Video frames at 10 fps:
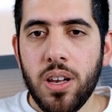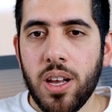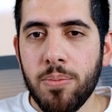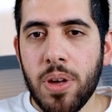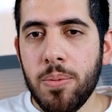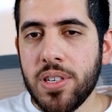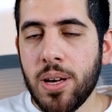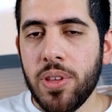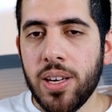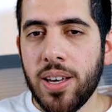Like maybe
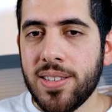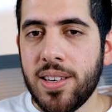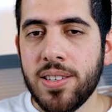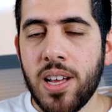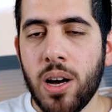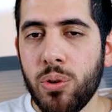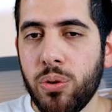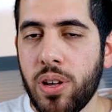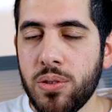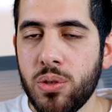something exists now in
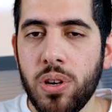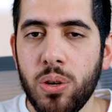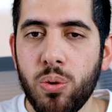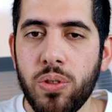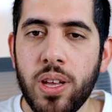2022